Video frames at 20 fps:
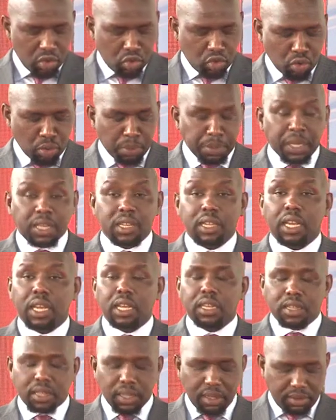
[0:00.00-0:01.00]
To
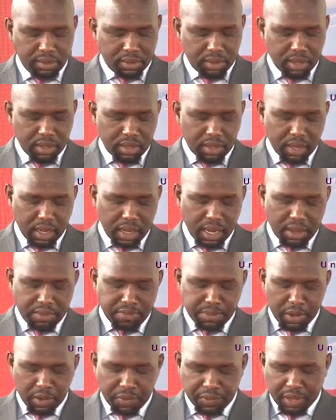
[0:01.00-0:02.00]
mitigate this, the
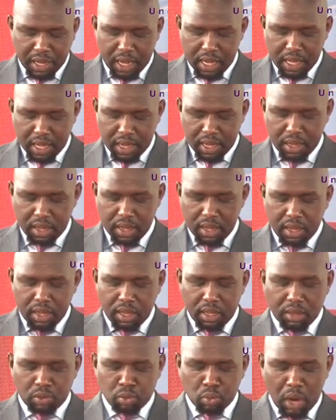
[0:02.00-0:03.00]
government of Kenya
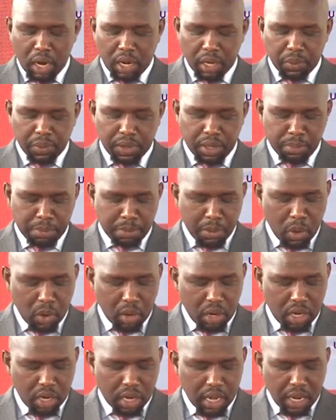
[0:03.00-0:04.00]
is working with the
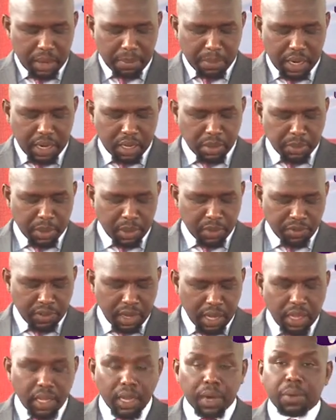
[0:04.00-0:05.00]
board and management of
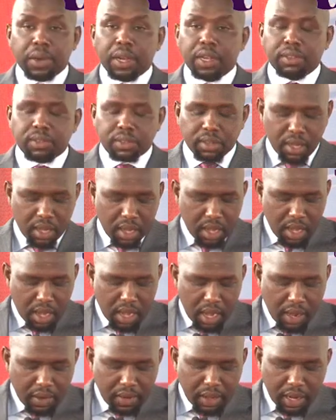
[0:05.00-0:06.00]
Kenya Airways
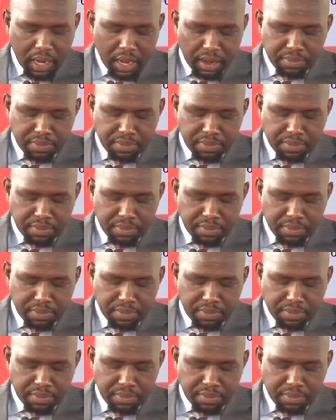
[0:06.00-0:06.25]
and the